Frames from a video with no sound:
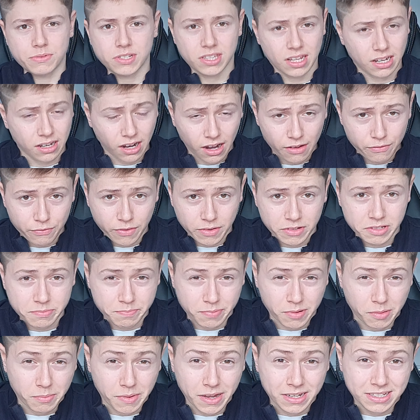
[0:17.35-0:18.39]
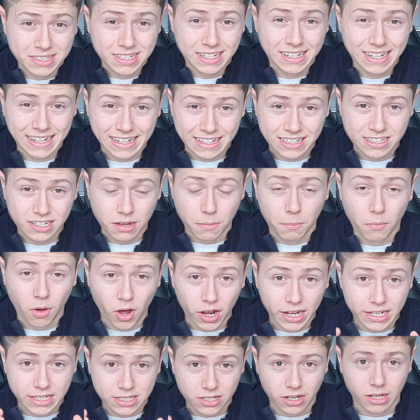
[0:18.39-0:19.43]
that I've implemented into my
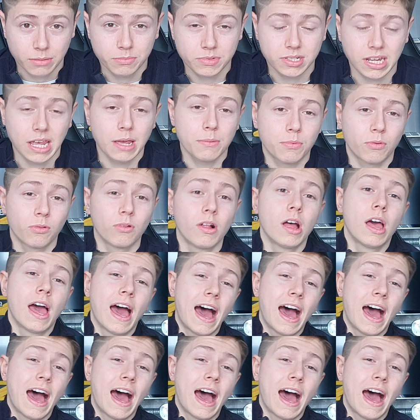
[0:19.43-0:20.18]
timetable,